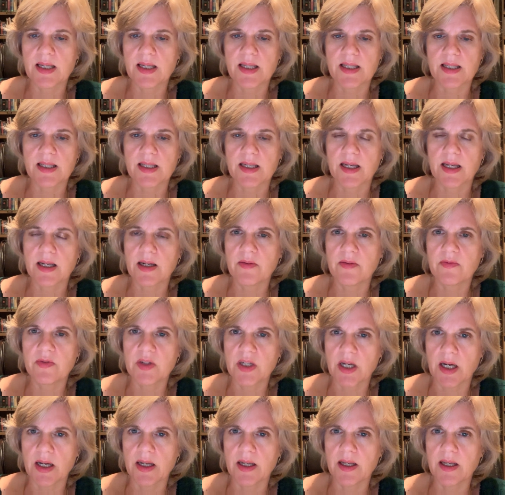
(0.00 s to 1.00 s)
instead of
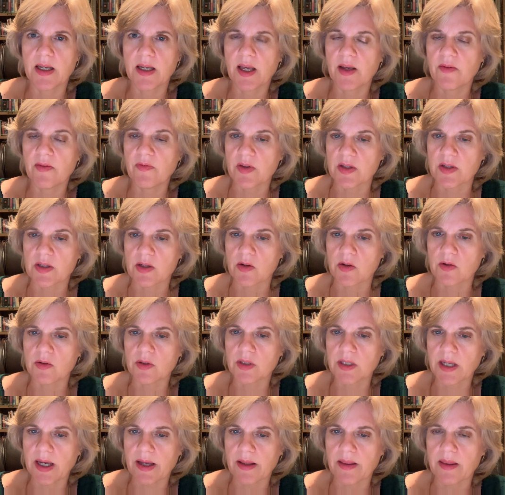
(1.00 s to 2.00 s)
dying a physical
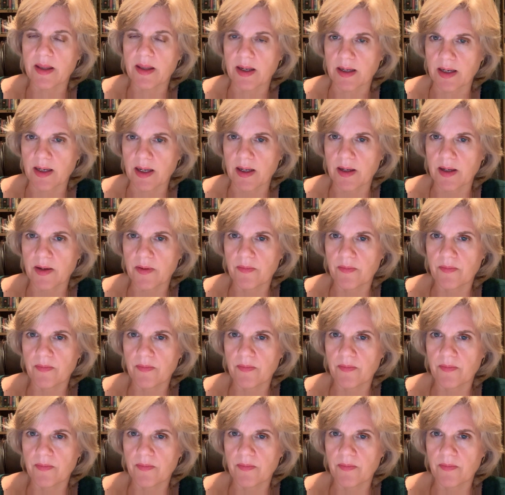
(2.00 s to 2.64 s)
death that day?